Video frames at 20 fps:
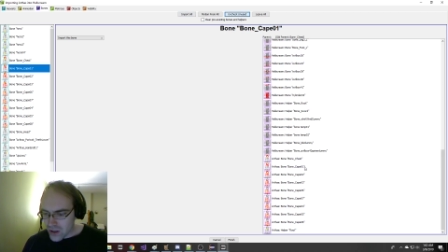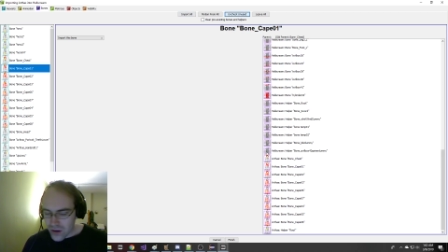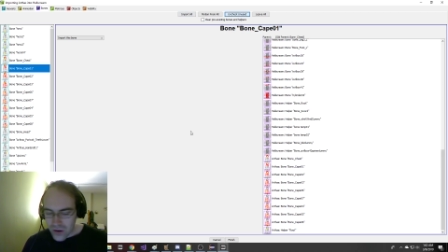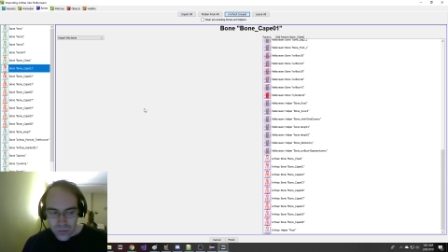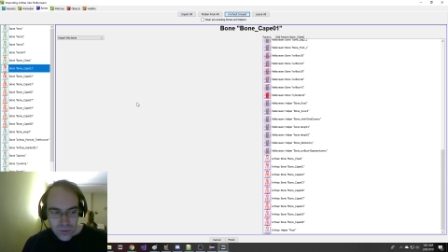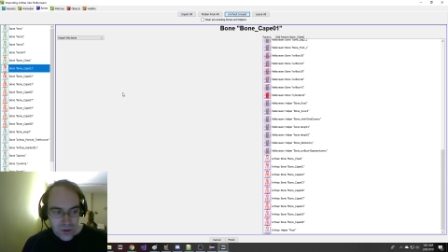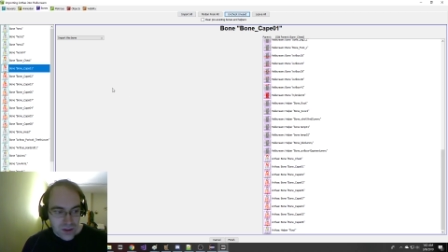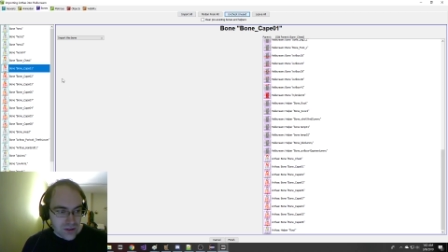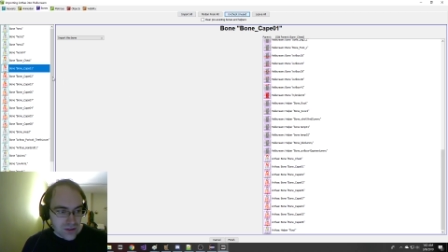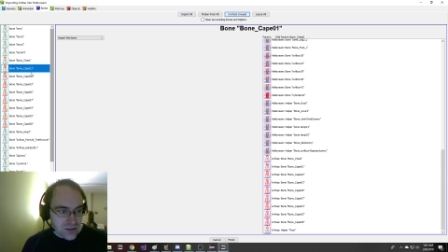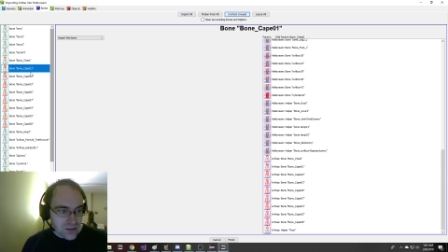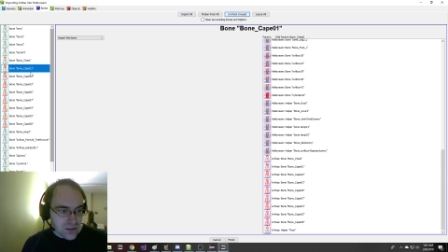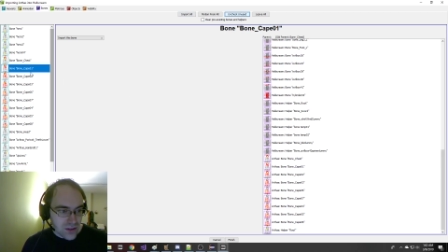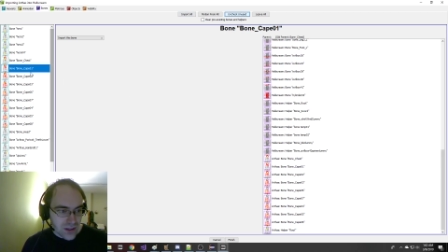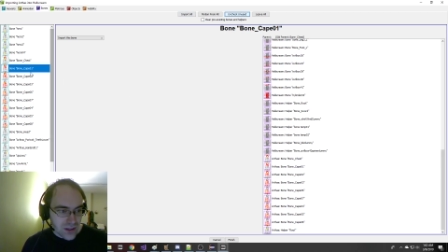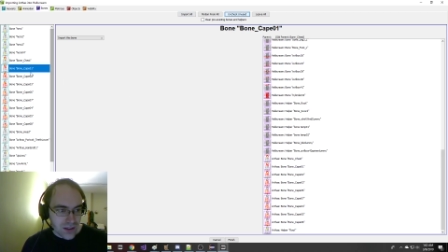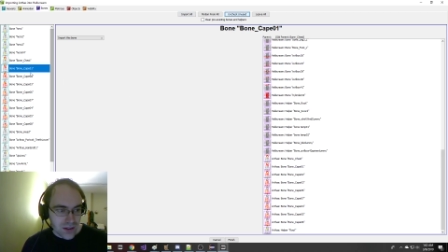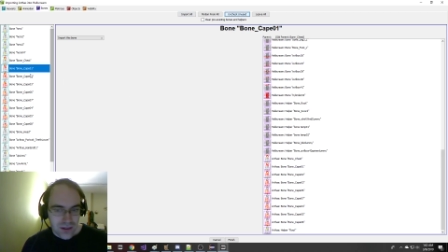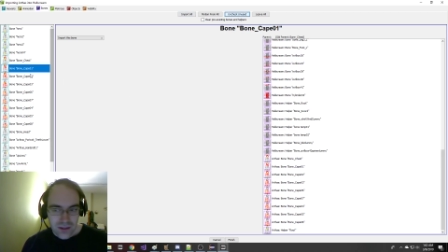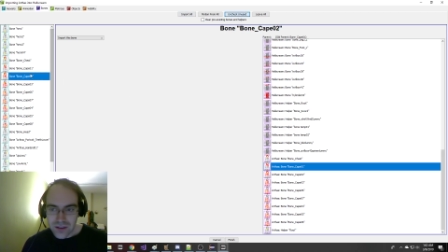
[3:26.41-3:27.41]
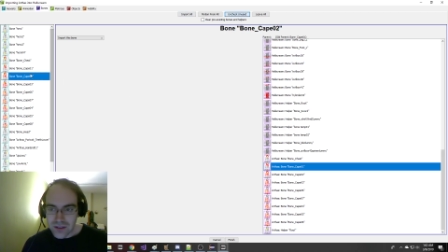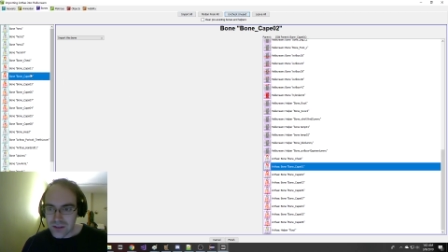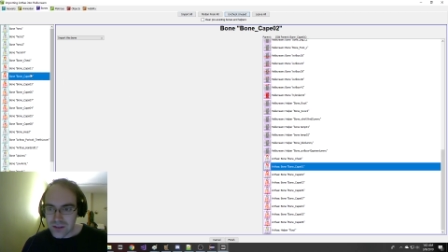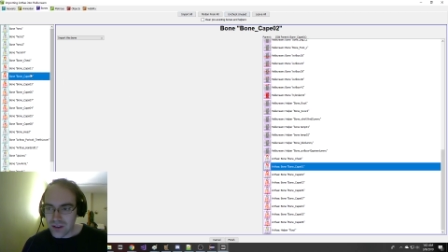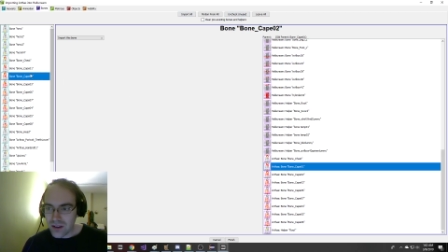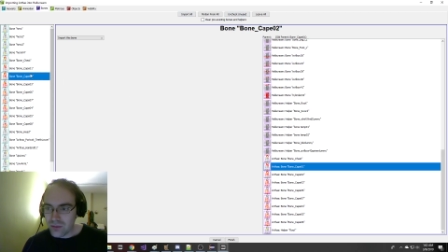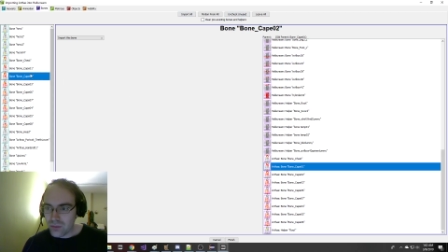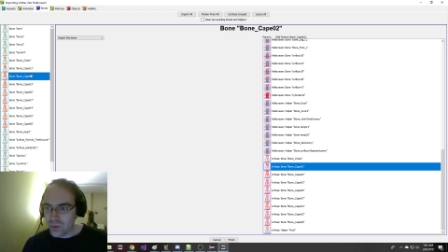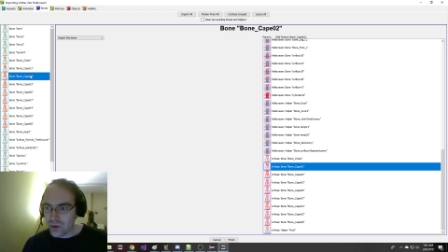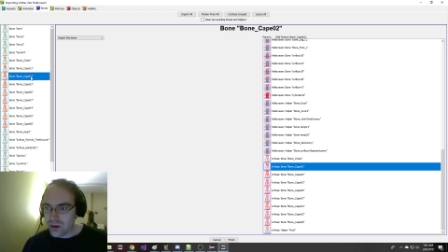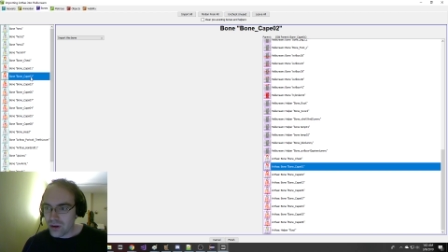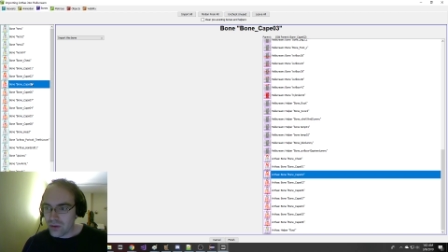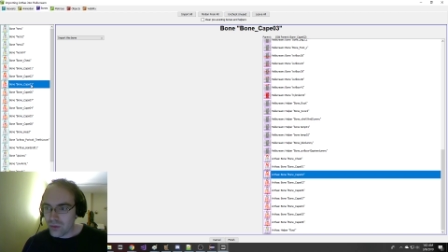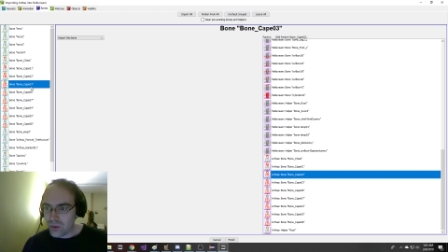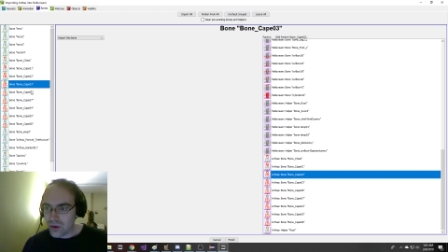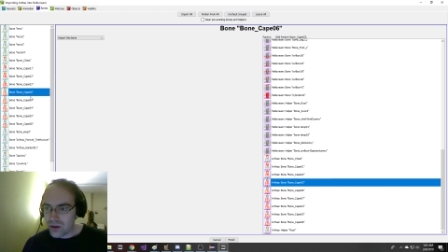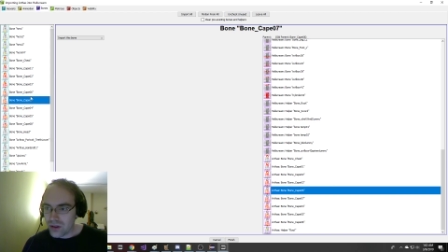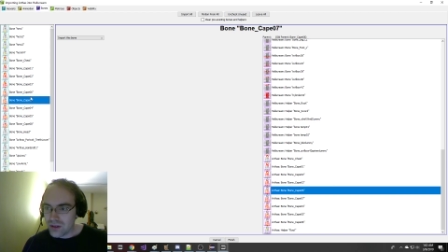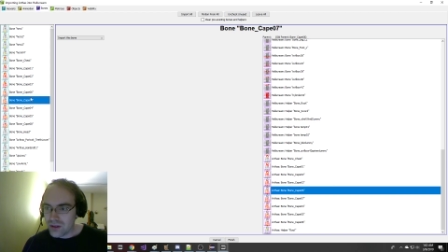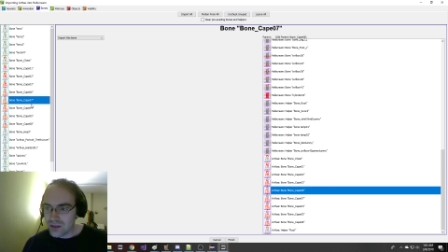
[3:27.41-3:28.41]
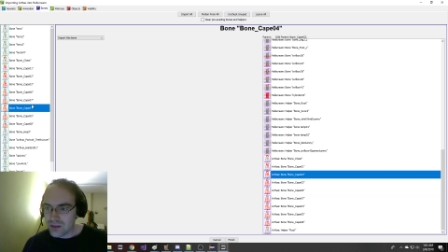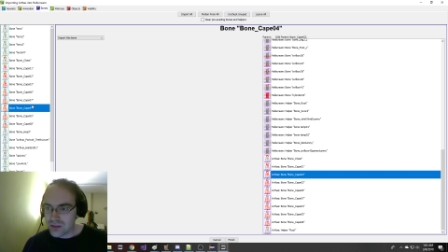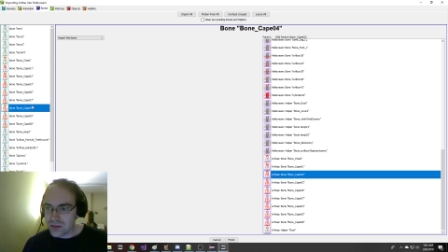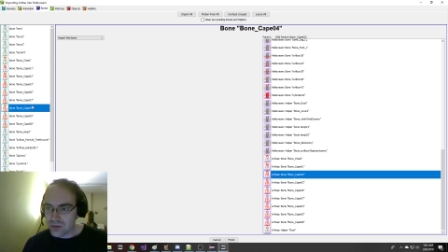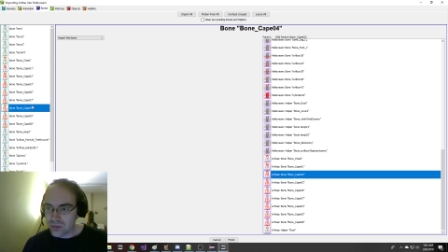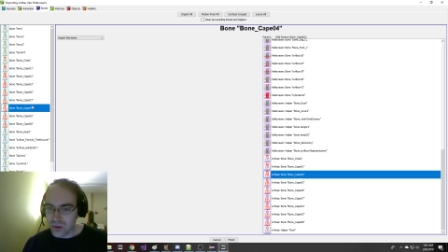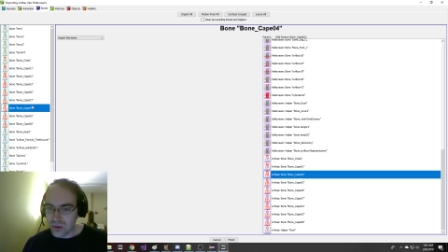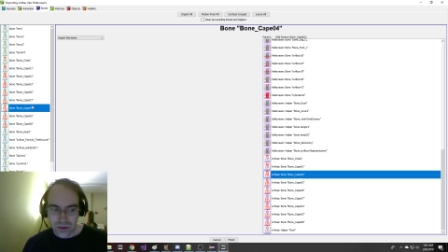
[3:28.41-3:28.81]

We can see that somewhere one of these